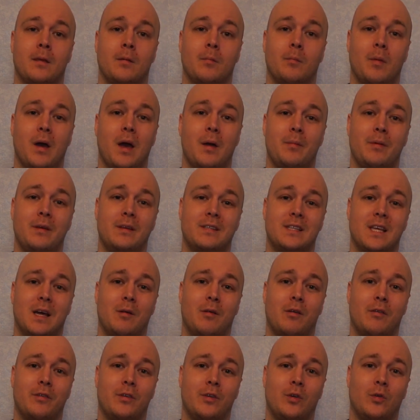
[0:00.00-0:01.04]
Maybe
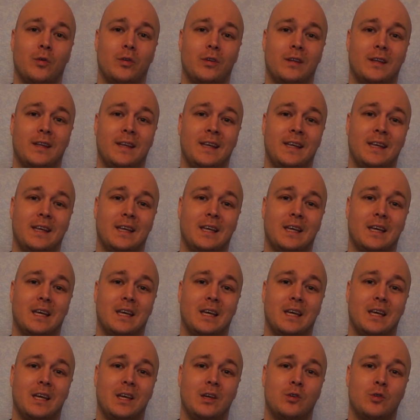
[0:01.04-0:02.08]
some of you
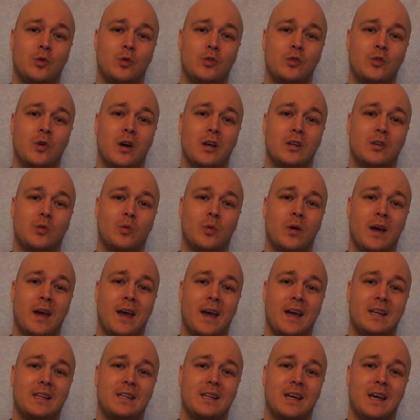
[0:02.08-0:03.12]
think you should just
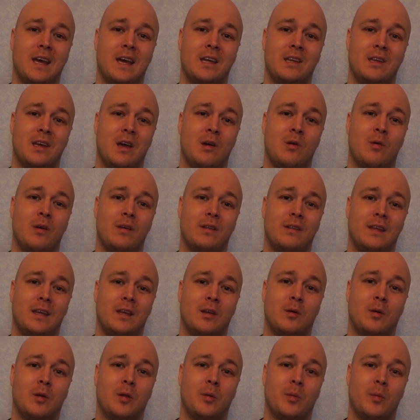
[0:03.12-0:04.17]
wait and
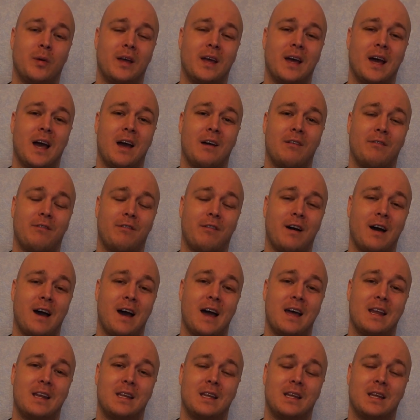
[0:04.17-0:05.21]
everything will become
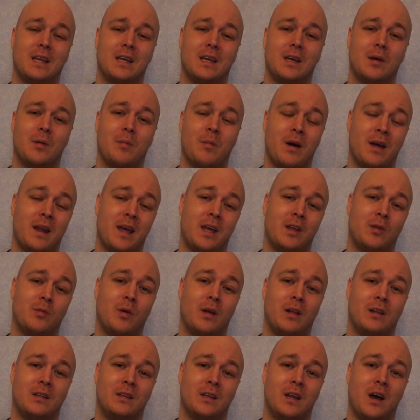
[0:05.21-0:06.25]
fine, but it
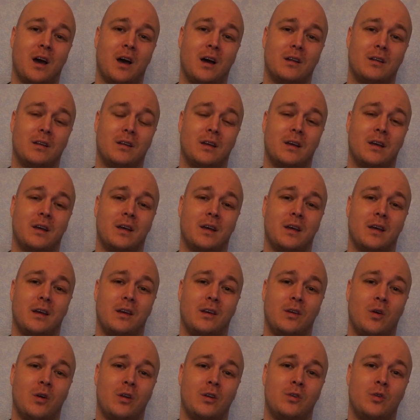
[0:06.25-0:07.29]
will not.
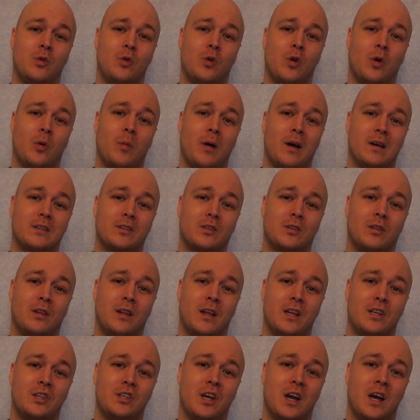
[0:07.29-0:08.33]
Your
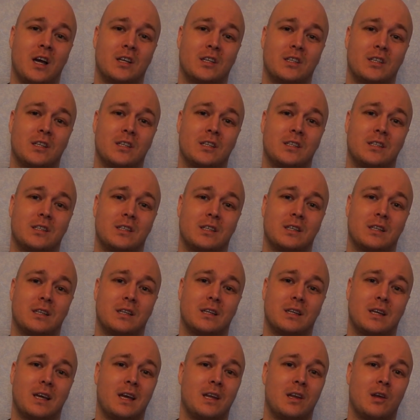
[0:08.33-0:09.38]
neuromuscular junctions
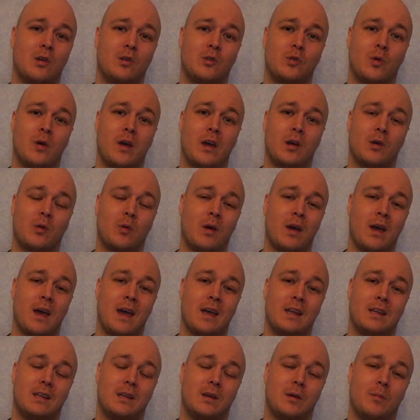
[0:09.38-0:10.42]
cannot
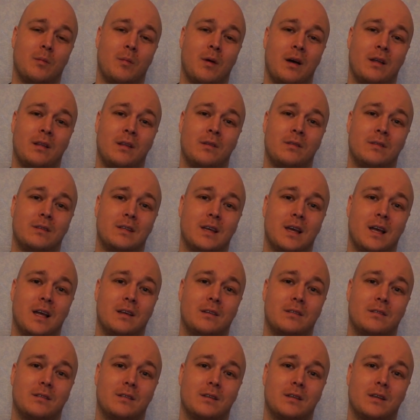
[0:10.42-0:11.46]
recreate by
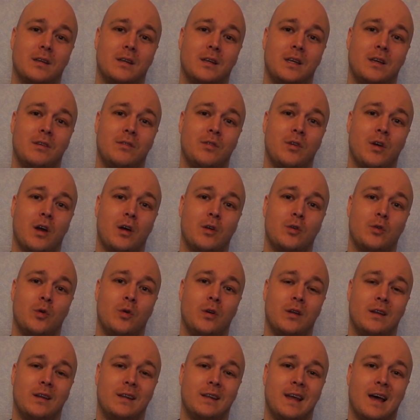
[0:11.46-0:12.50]
themselves if you are
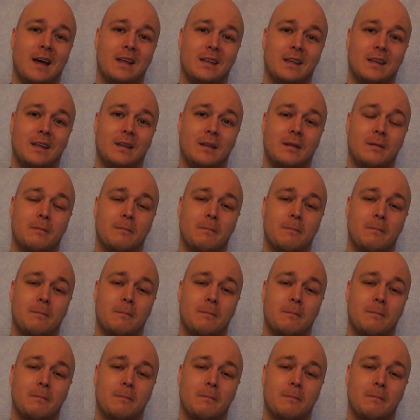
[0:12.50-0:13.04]
doing nothing.